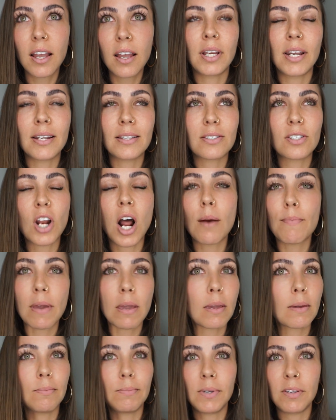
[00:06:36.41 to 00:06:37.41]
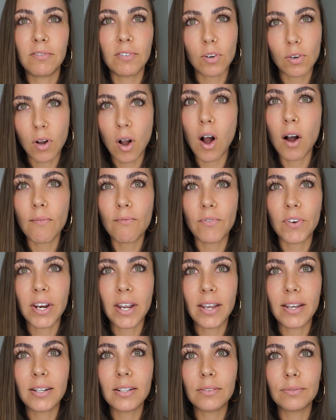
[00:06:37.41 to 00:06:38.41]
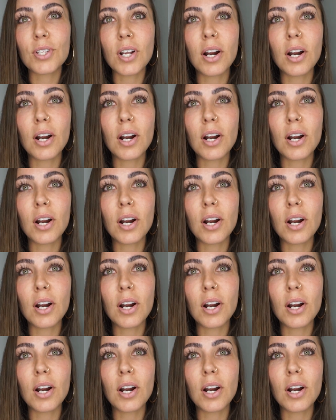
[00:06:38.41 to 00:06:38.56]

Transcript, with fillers: and it's not making me feel confident.